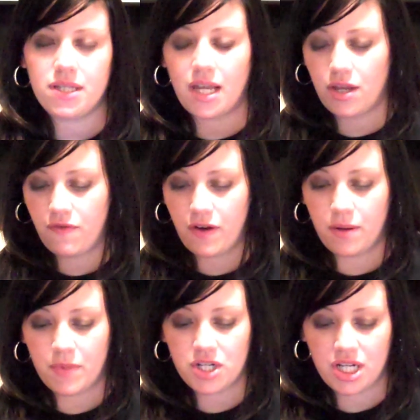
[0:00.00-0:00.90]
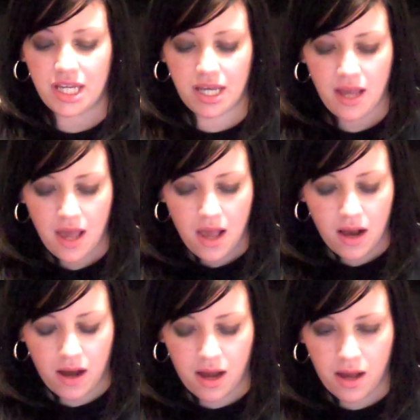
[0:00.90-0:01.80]
Thank you very much, Lee.
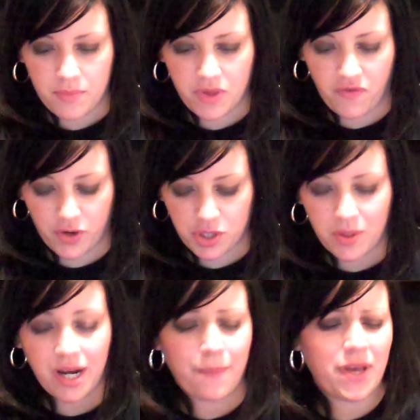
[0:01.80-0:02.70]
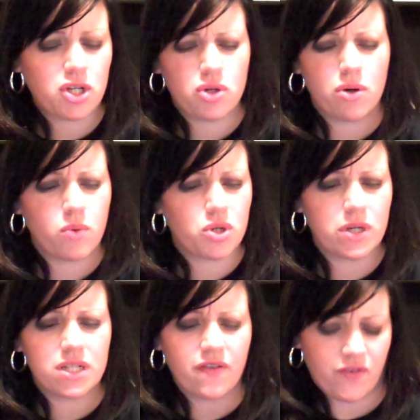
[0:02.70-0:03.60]
The first one, I'm not sure which one
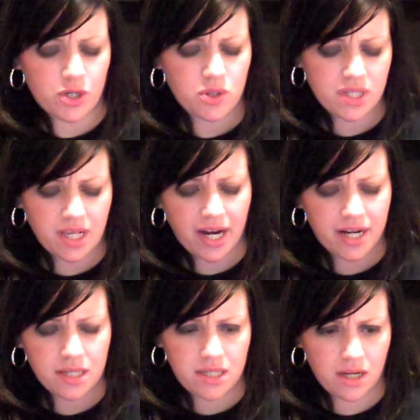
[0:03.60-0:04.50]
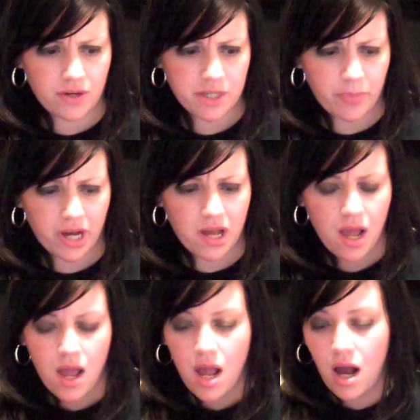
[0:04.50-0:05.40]
is the first or the second in the series, but
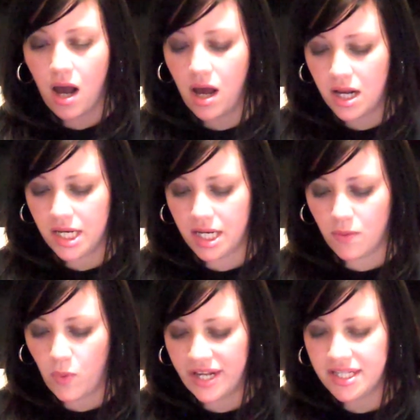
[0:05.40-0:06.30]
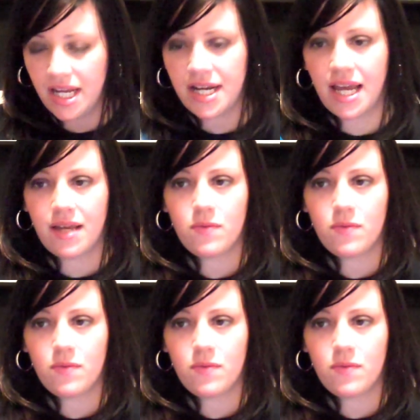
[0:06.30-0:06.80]
Wednesday Night